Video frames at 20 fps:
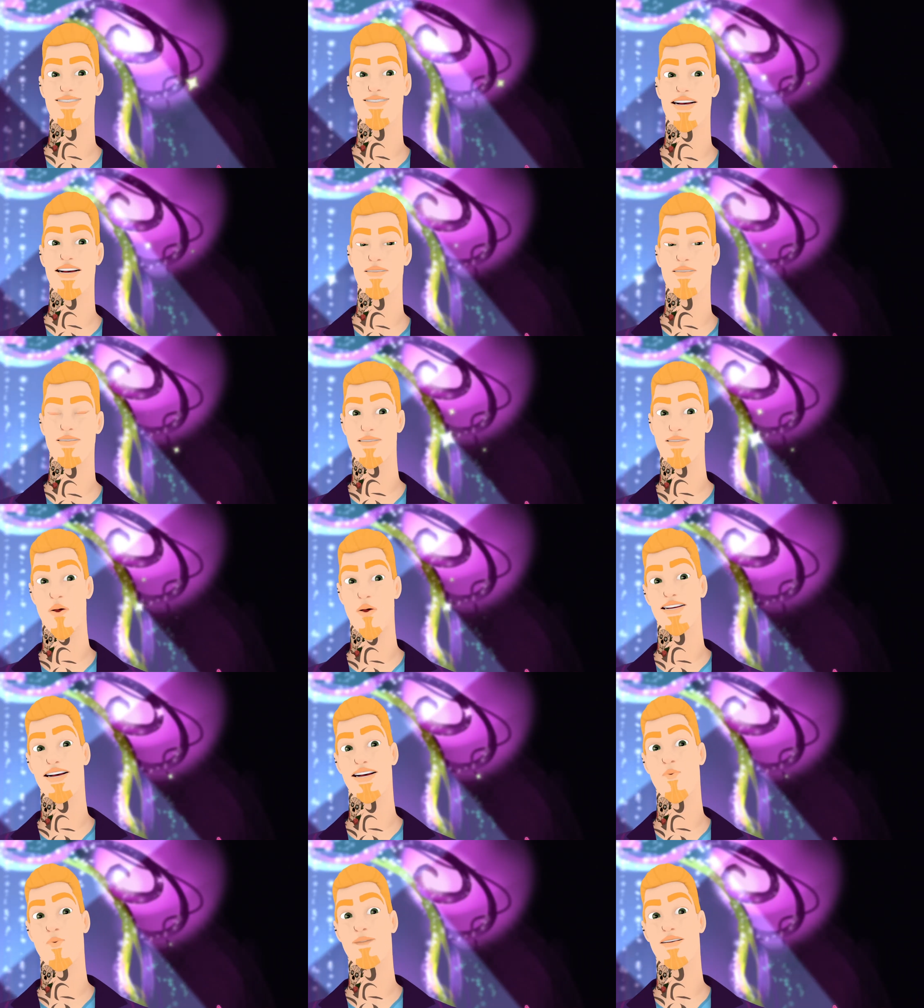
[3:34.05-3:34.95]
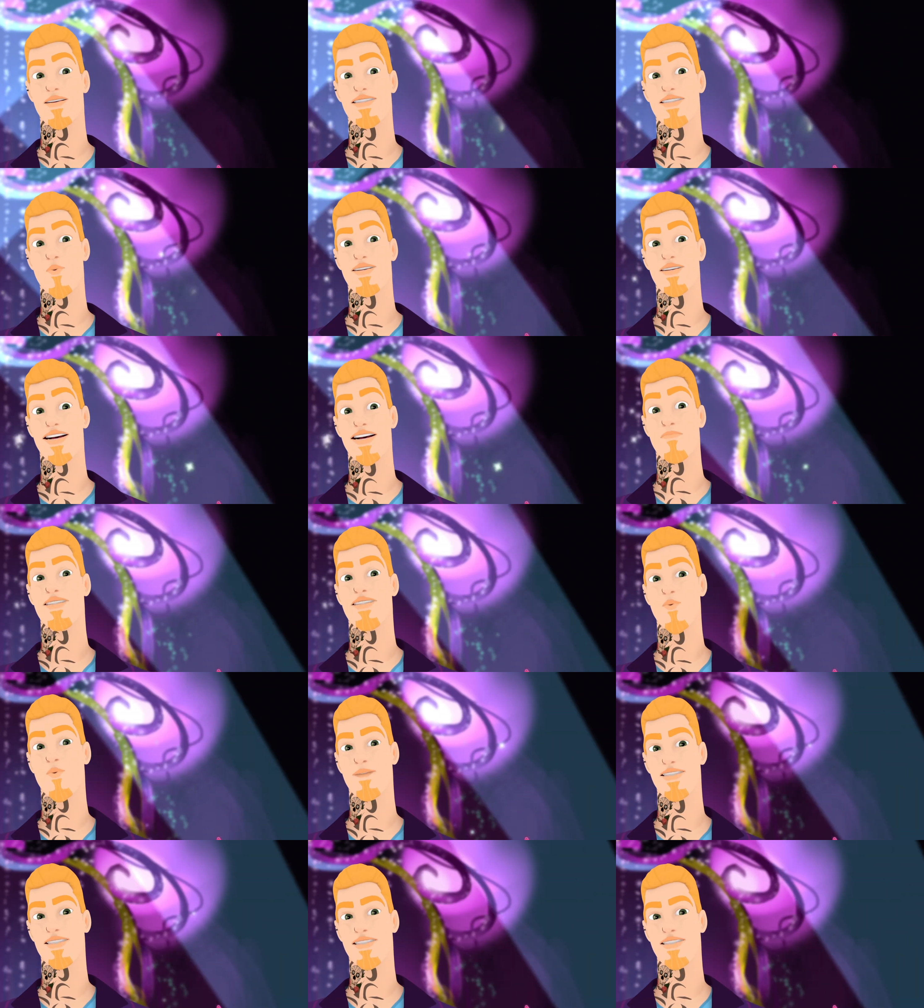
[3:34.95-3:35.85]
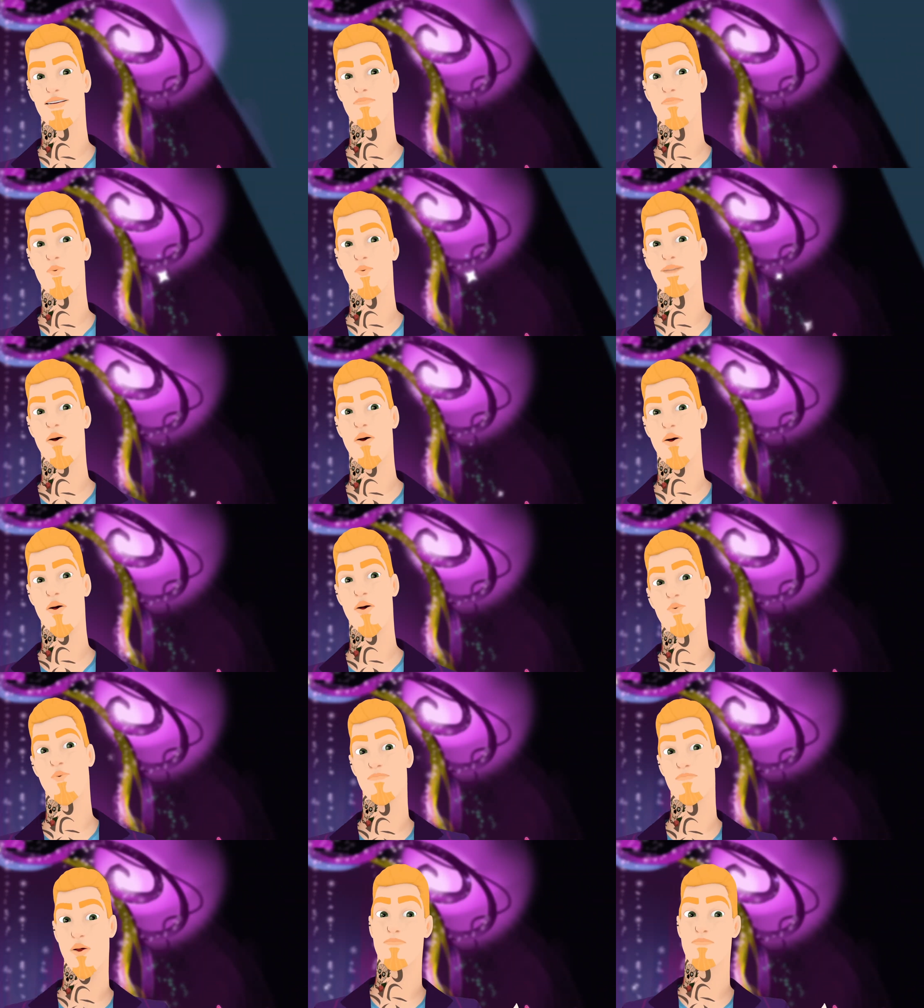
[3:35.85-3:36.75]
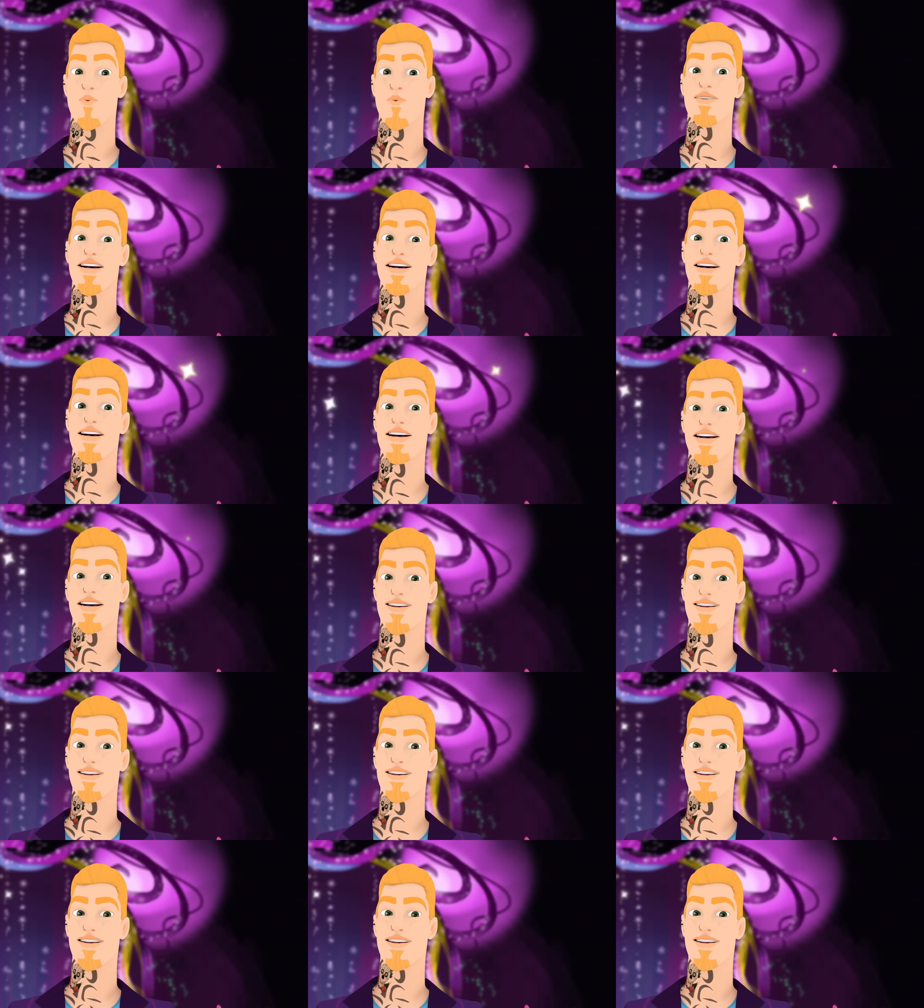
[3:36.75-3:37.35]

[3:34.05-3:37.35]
The final winner will be chosen by the audience via popular vote.